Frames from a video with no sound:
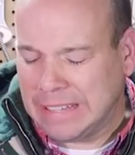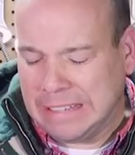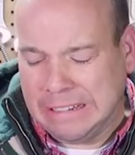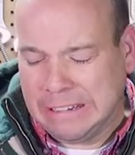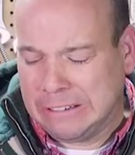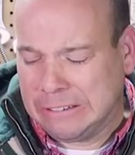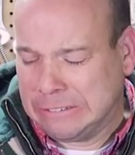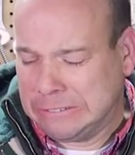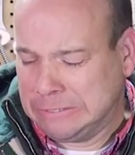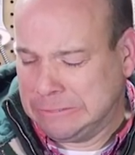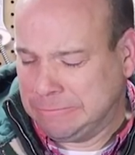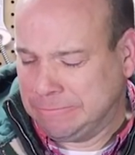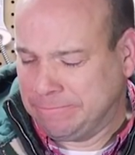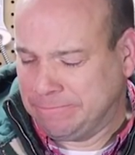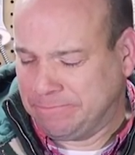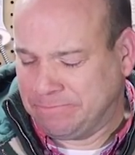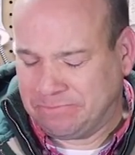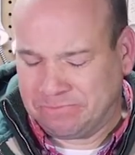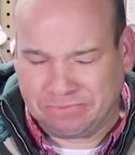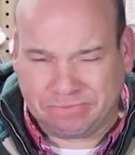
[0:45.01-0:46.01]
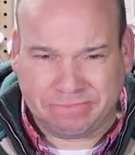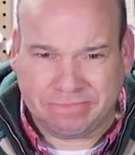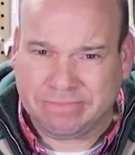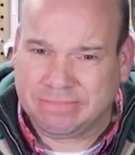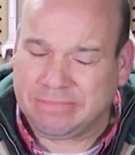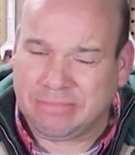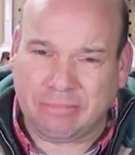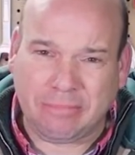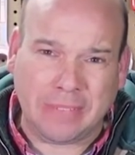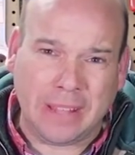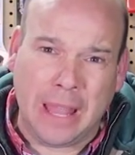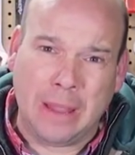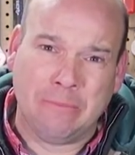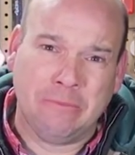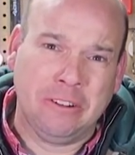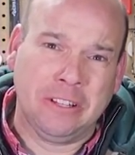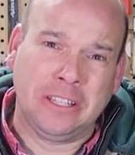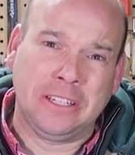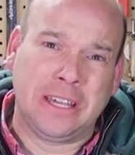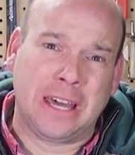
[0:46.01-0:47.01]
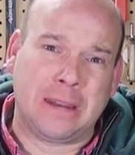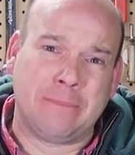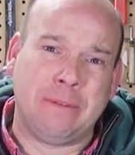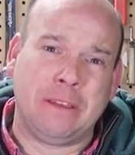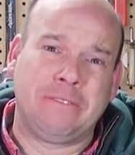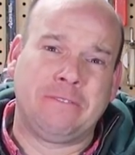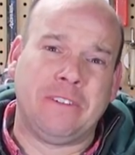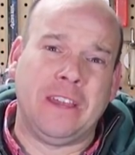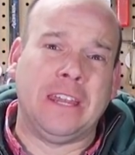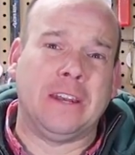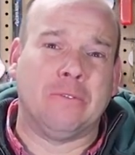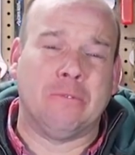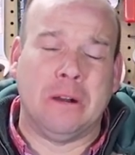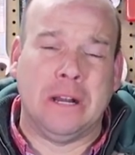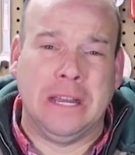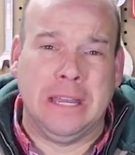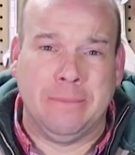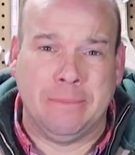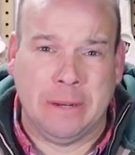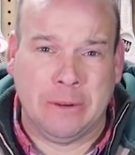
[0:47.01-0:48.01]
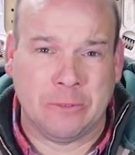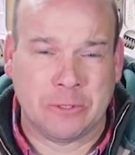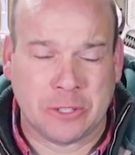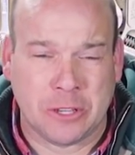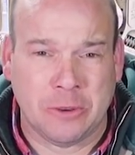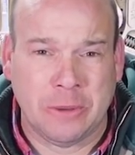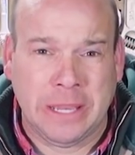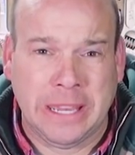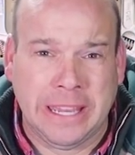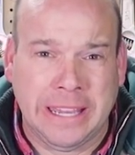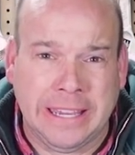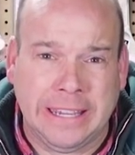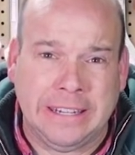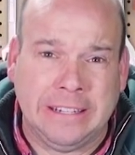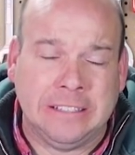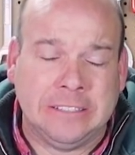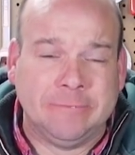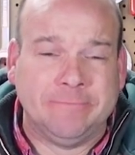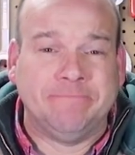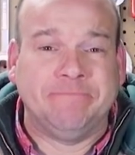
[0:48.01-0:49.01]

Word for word: Oh, I'm really not a big fan of wine, but it was all we had.